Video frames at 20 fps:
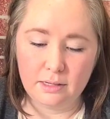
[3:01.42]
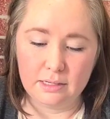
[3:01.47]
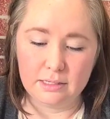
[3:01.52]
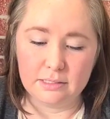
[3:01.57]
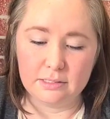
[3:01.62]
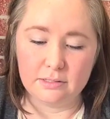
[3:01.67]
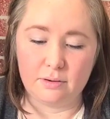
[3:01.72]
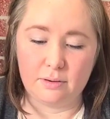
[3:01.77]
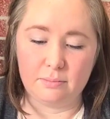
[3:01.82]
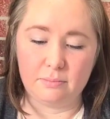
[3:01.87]

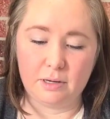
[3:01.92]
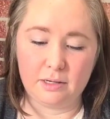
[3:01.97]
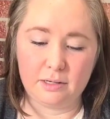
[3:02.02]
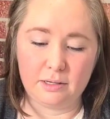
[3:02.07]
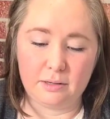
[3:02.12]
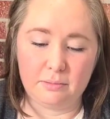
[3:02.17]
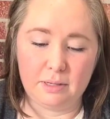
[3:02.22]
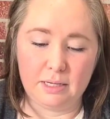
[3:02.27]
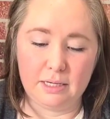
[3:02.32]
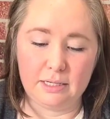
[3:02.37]
And so I'm not
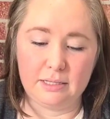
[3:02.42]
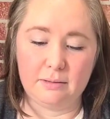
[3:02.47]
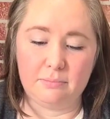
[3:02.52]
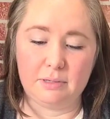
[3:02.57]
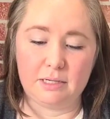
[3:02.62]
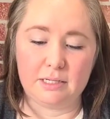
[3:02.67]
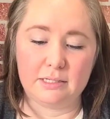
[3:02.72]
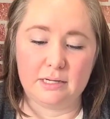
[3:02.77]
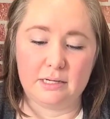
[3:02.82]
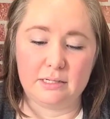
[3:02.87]
gonna make
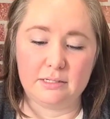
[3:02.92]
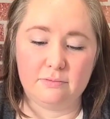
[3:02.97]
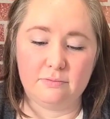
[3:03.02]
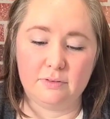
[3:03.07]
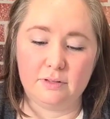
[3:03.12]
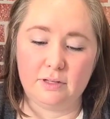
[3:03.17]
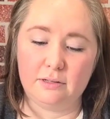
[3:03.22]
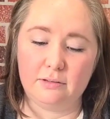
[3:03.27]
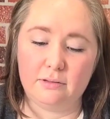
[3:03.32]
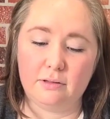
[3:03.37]
them
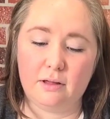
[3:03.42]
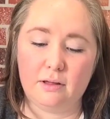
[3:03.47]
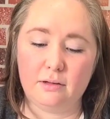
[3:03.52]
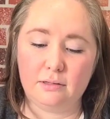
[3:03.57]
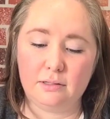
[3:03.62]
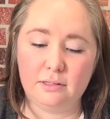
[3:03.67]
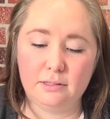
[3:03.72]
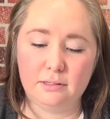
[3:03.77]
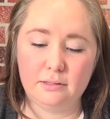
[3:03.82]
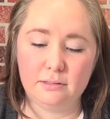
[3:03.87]
excessively
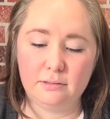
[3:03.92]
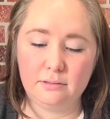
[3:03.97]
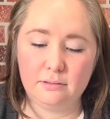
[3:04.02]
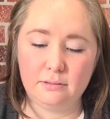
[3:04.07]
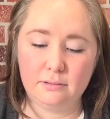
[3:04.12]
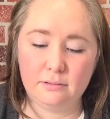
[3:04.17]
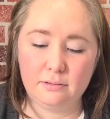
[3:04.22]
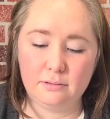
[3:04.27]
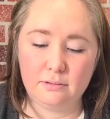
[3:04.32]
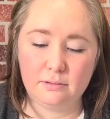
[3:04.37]
long.
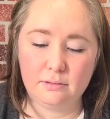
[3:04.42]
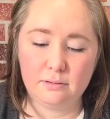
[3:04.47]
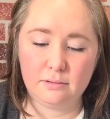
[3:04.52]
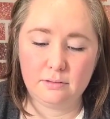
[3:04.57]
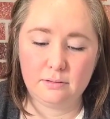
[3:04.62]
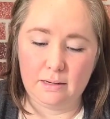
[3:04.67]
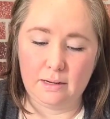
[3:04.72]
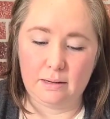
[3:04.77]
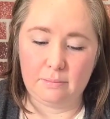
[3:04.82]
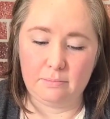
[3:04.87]

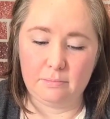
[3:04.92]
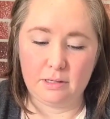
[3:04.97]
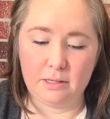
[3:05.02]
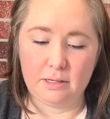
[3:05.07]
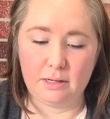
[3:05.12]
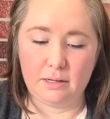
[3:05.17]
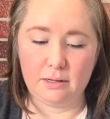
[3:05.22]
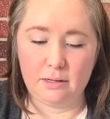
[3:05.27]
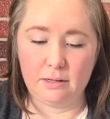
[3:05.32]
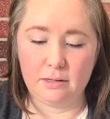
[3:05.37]
And I'm
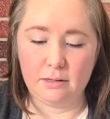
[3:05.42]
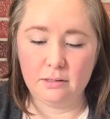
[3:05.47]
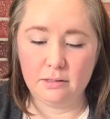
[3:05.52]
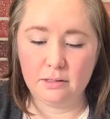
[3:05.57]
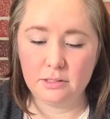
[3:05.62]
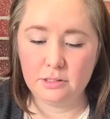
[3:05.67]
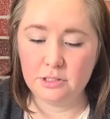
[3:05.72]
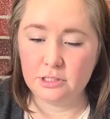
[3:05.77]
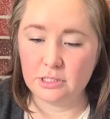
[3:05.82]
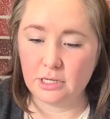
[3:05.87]
gonna
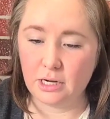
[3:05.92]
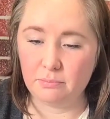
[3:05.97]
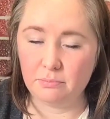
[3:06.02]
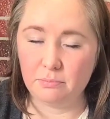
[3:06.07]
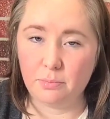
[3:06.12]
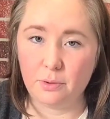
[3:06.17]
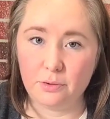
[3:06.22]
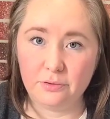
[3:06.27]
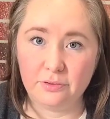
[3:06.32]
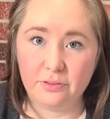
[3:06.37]

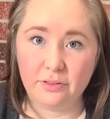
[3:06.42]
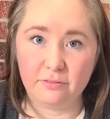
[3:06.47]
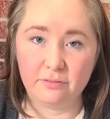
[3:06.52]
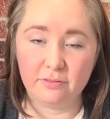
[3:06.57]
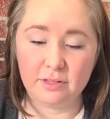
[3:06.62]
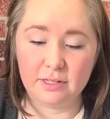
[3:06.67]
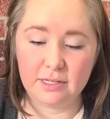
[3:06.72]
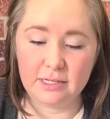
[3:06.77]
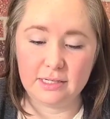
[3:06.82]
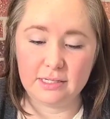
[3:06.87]
shape both of
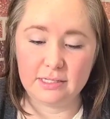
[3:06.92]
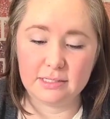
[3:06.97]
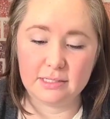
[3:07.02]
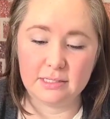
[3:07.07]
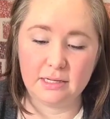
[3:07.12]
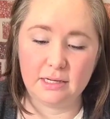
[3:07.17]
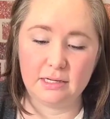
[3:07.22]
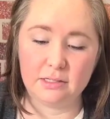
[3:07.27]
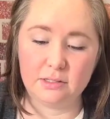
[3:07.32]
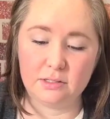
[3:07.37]
these
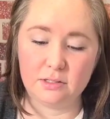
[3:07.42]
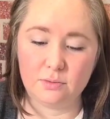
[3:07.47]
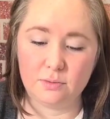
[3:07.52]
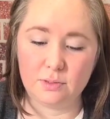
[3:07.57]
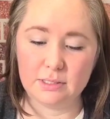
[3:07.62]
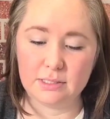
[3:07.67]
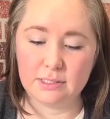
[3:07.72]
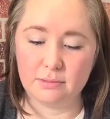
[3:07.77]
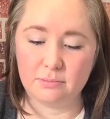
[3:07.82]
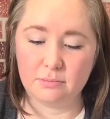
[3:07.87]
into
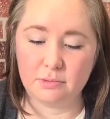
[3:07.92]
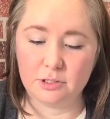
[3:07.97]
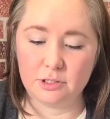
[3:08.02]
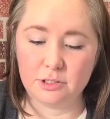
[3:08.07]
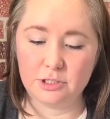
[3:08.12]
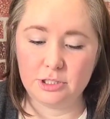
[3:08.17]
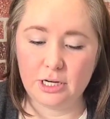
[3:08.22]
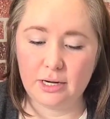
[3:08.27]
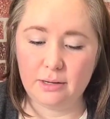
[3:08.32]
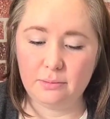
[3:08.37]
a similar
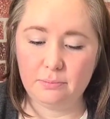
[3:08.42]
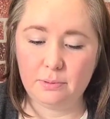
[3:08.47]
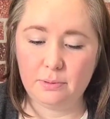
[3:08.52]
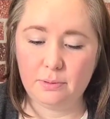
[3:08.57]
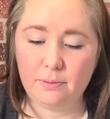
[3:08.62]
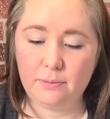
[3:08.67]
shape.